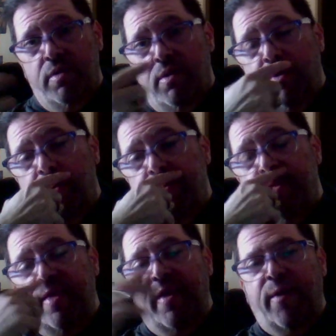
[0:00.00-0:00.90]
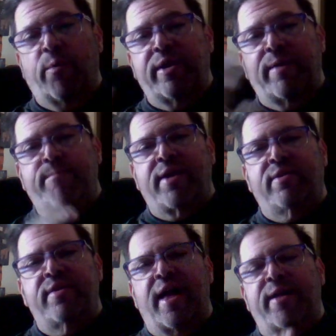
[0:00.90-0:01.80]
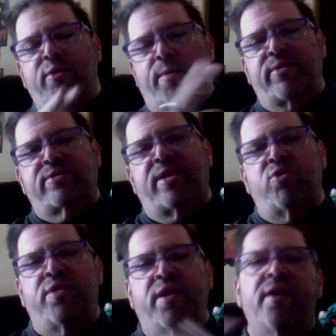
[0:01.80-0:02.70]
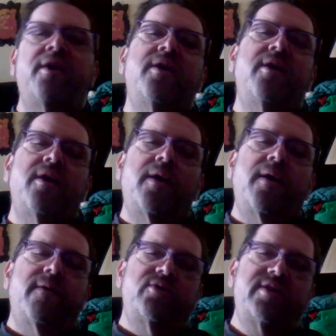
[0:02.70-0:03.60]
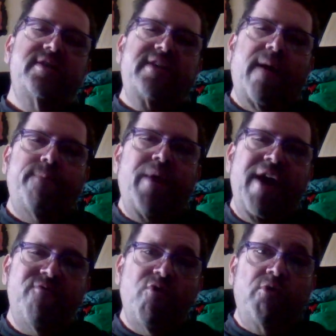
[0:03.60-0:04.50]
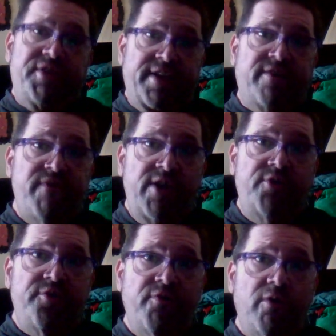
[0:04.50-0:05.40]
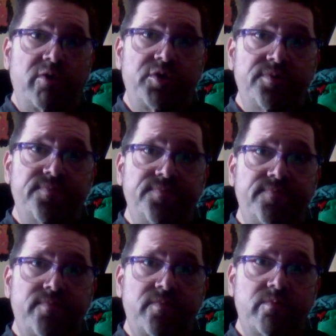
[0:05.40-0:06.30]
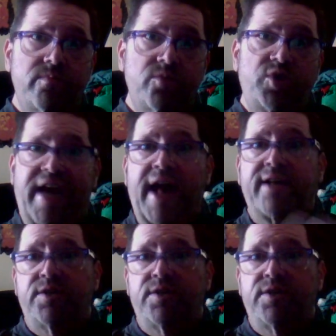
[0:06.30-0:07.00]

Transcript: Alright, and I want to get back to that. I know I mentioned that earlier. She does not pay for all the declarations, folks. She hasn't.